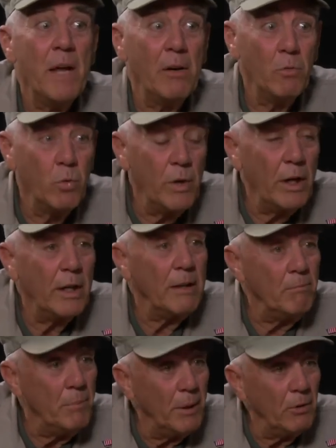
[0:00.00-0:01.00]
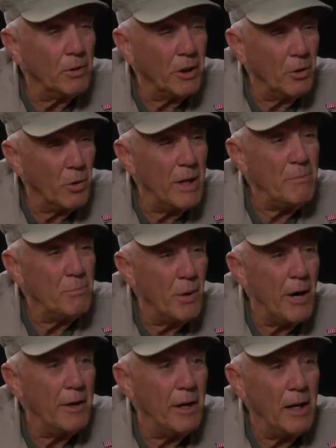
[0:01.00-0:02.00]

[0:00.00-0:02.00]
They really build a great product.